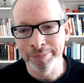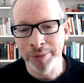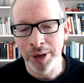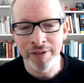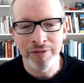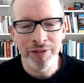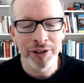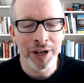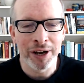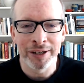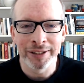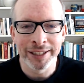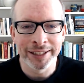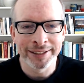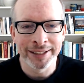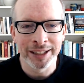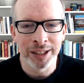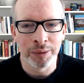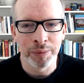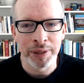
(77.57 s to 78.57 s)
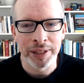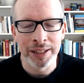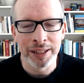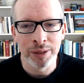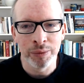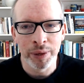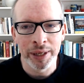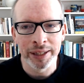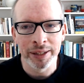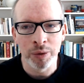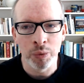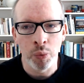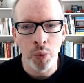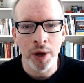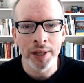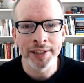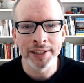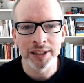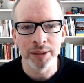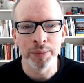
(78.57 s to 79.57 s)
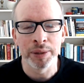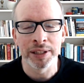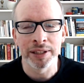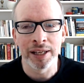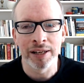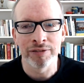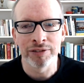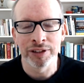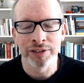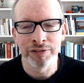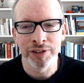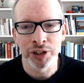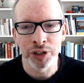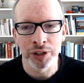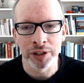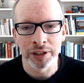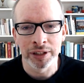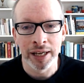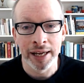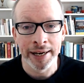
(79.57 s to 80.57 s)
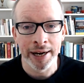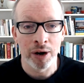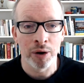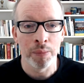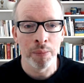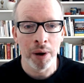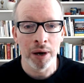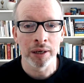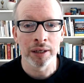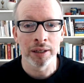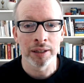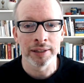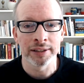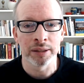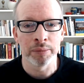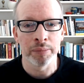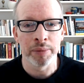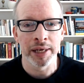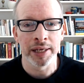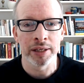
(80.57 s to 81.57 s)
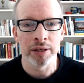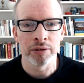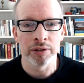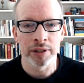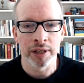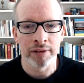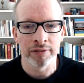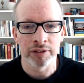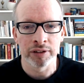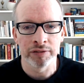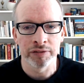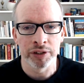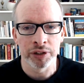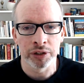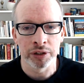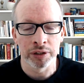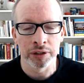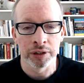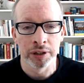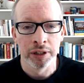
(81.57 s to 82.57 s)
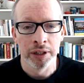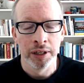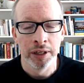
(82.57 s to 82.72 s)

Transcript: every contact center we deal with wants to be self-sufficient, and our model is to make you self-sufficient.